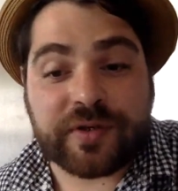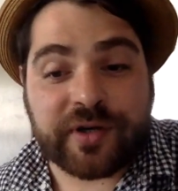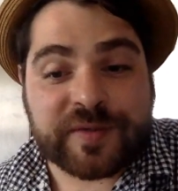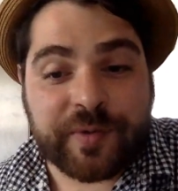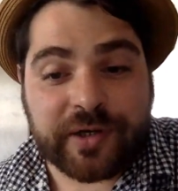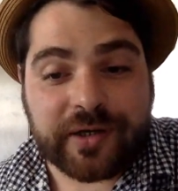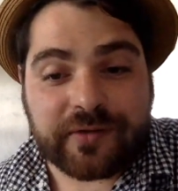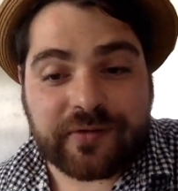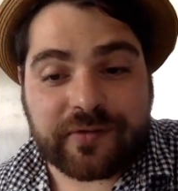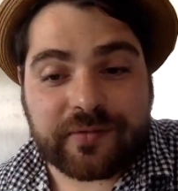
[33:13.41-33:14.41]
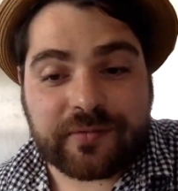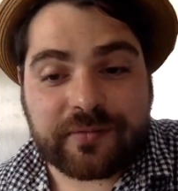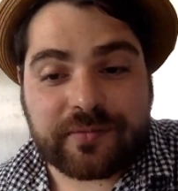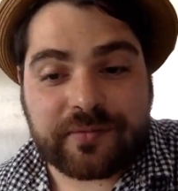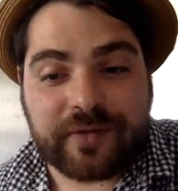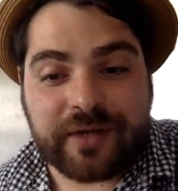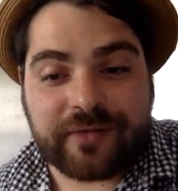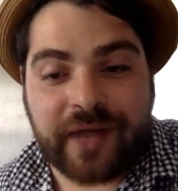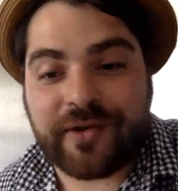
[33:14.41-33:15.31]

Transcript: user experience, right?